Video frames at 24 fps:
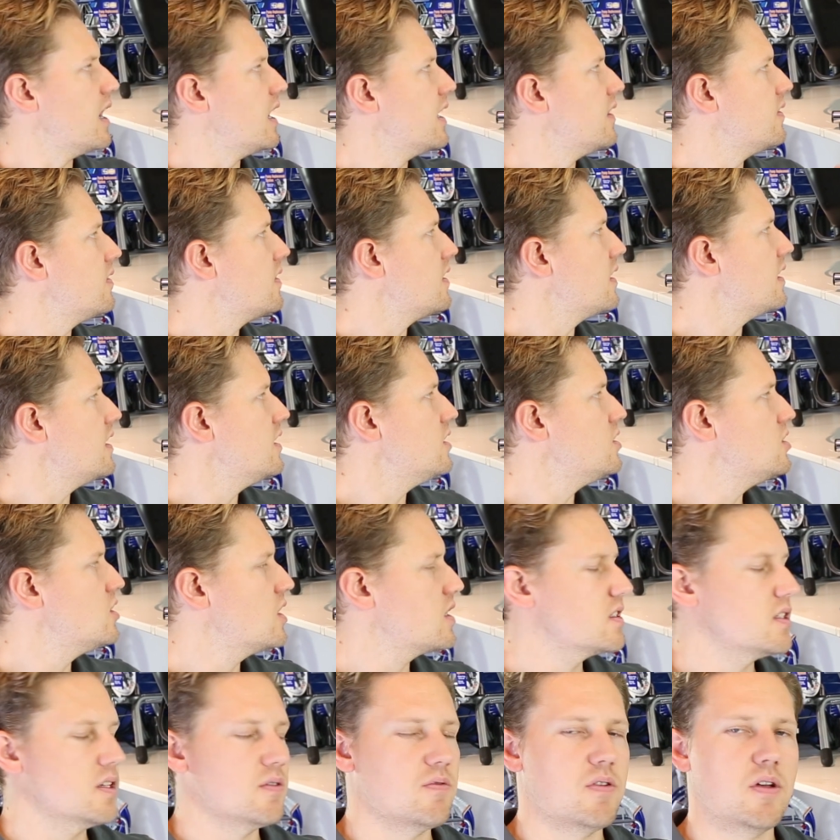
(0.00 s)
and the
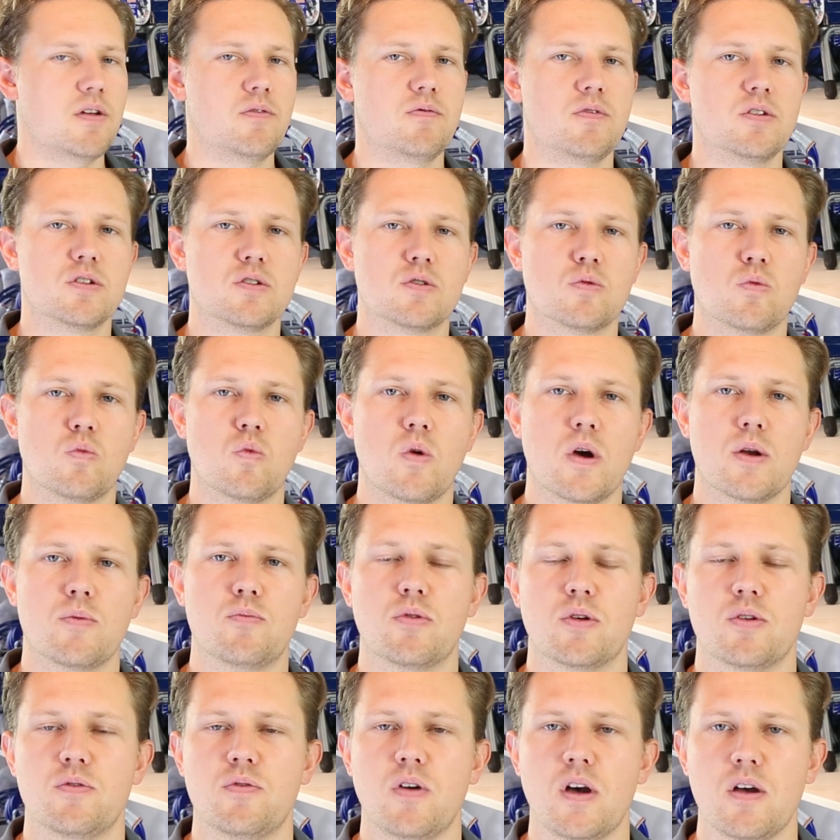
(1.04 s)
GXFF is
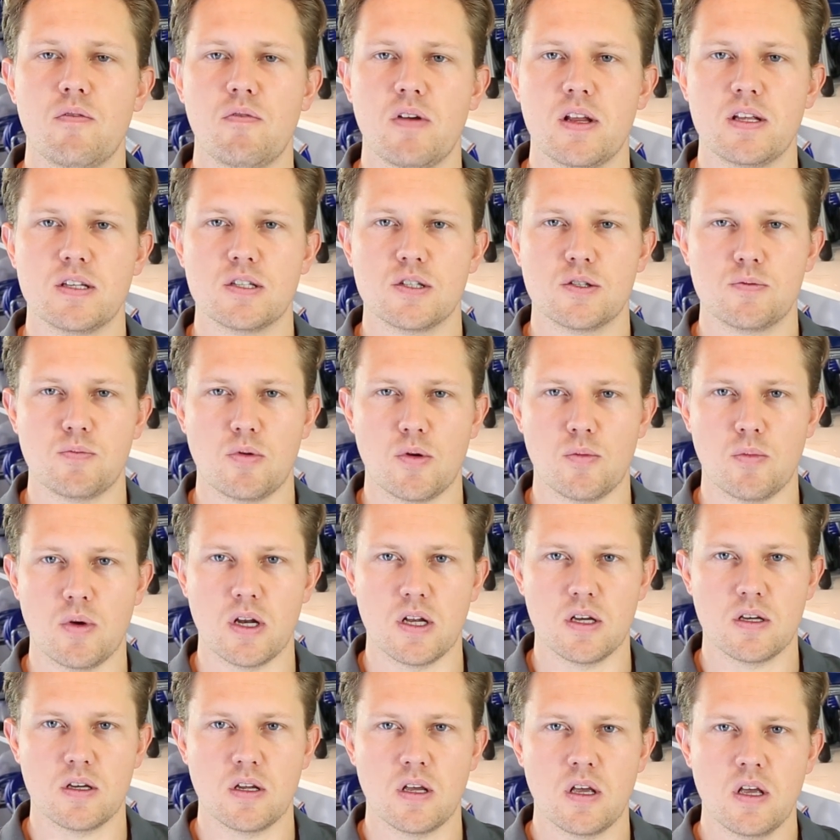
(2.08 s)
1.5 litres per
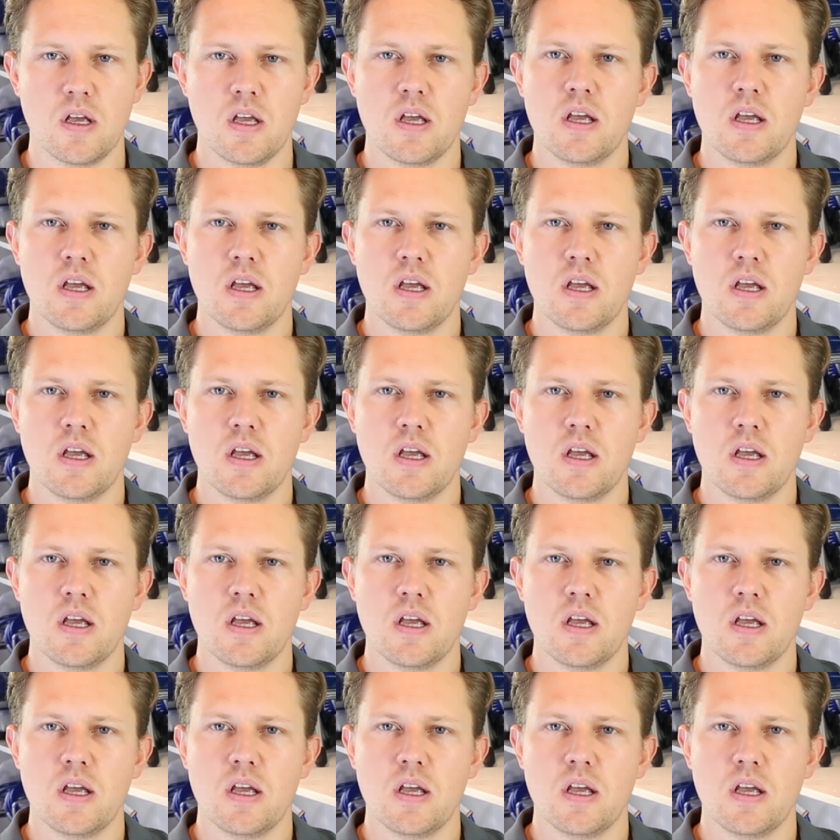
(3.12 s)
minute.